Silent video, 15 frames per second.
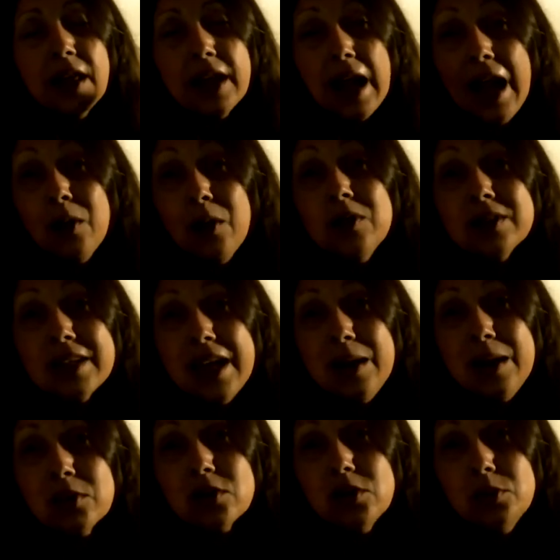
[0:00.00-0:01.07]
I was
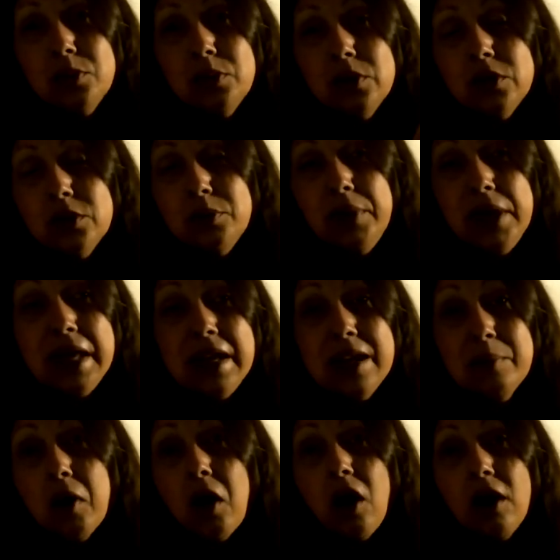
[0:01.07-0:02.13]
able to beat
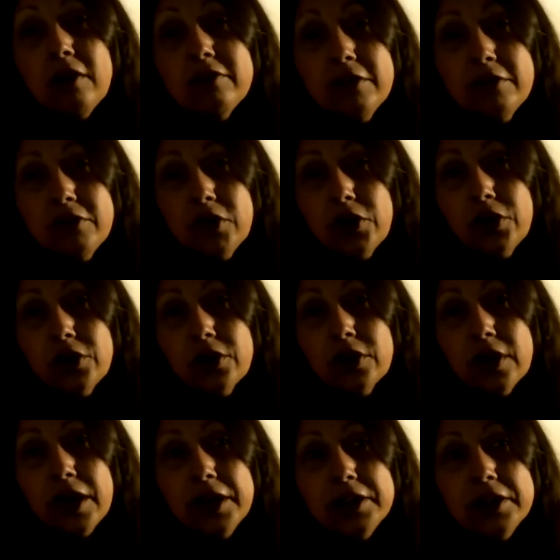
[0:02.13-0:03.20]
him off of her
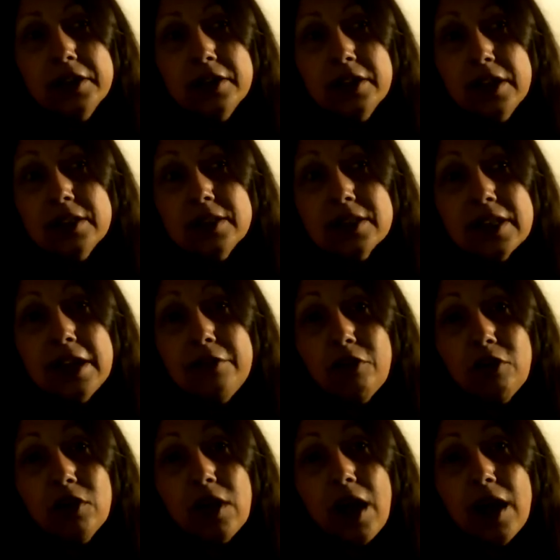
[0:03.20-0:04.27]
and save
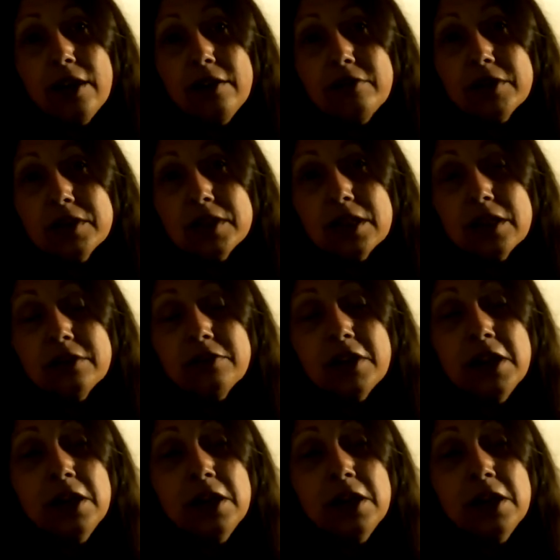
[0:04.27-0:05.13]
her life and stuff.